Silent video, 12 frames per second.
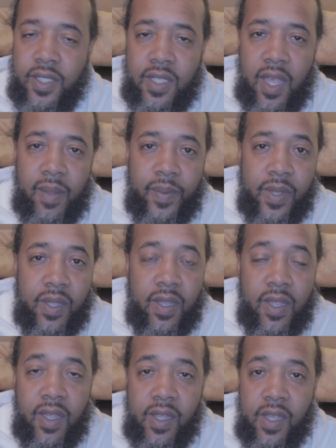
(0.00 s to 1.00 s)
stopping
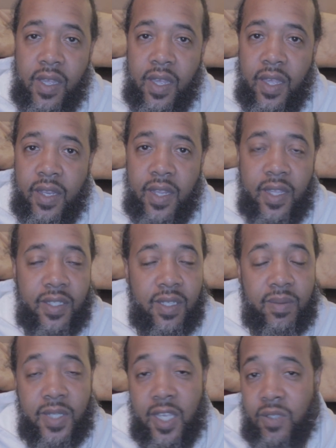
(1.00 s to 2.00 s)
and then
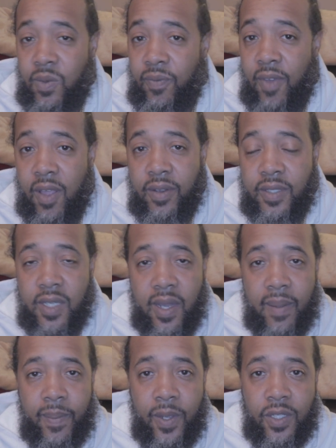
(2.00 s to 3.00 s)
sometimes we fall into
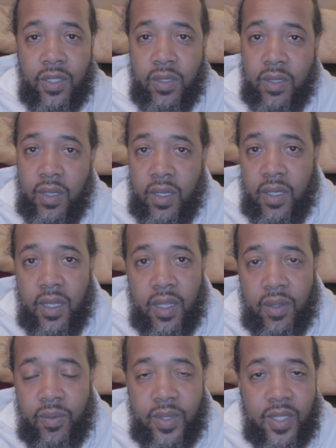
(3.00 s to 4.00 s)
that pressure and
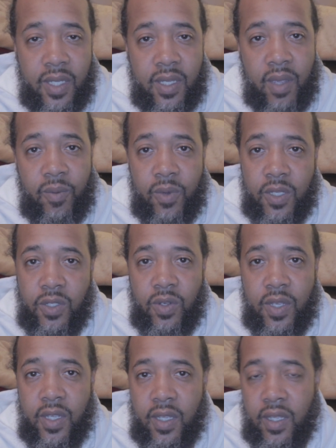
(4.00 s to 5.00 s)
then we take that one
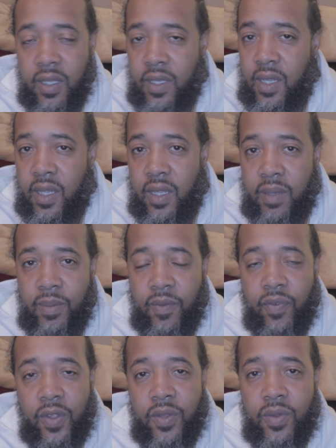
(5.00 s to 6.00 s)
drink and then
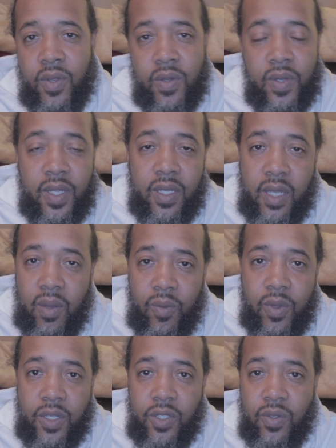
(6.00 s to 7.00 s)
before you know it that
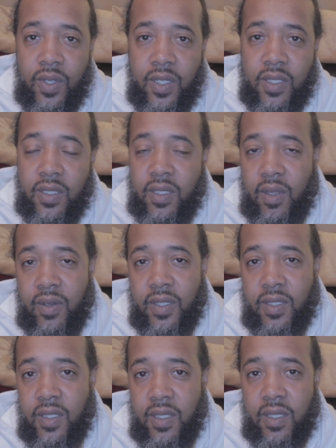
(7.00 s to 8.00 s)
one drink turn
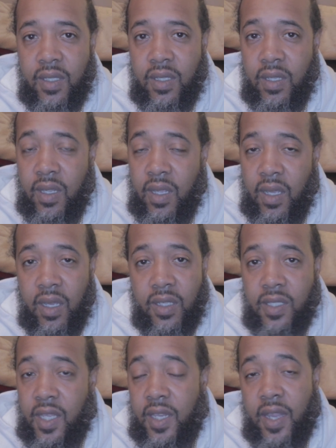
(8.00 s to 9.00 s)
into
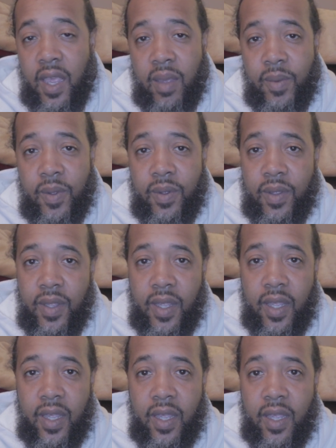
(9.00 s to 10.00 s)
us getting hammered
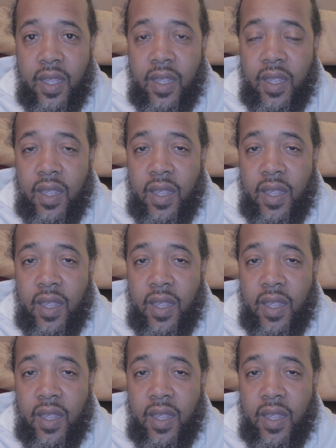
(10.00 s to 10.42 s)
and